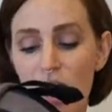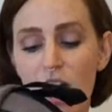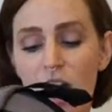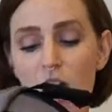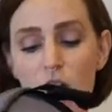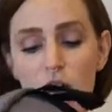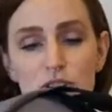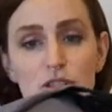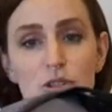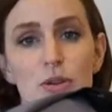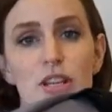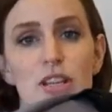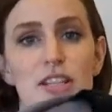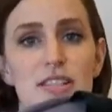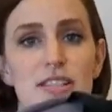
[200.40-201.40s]
Also
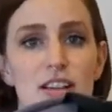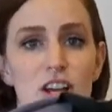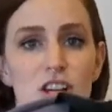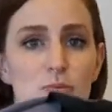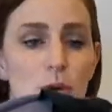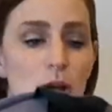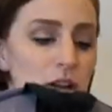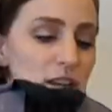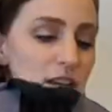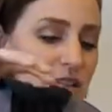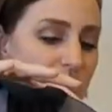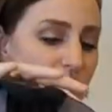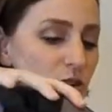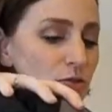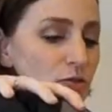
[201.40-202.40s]
in these slash pockets,
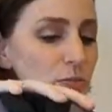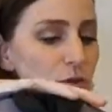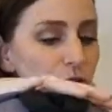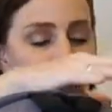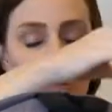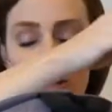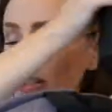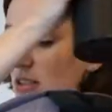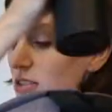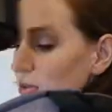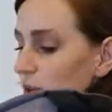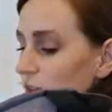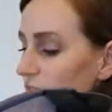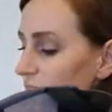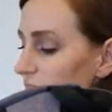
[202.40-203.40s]
and I'll remove this so we
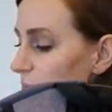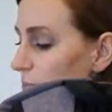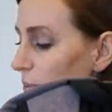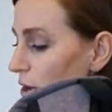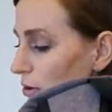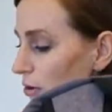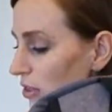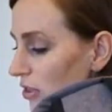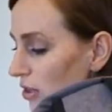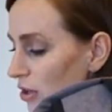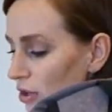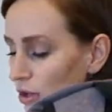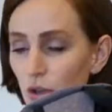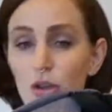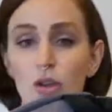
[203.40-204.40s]
can see both,
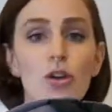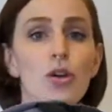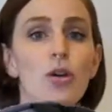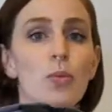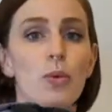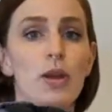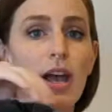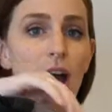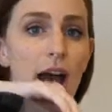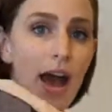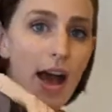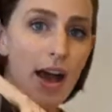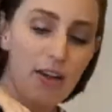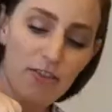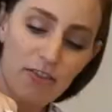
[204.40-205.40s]
we
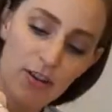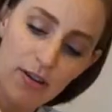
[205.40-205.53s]
have